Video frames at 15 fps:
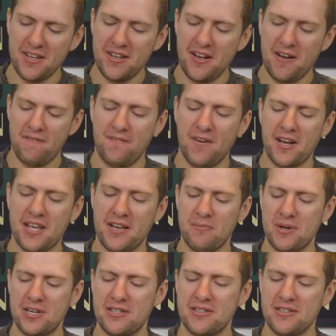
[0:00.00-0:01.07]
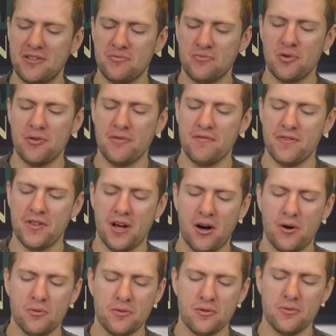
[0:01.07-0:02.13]
A fight in which you're rooting for the
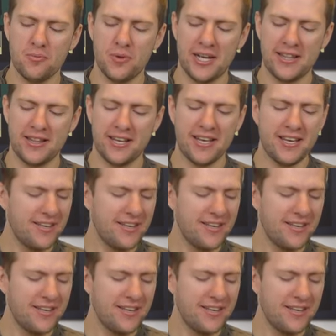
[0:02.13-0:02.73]
Hulk, weirdly.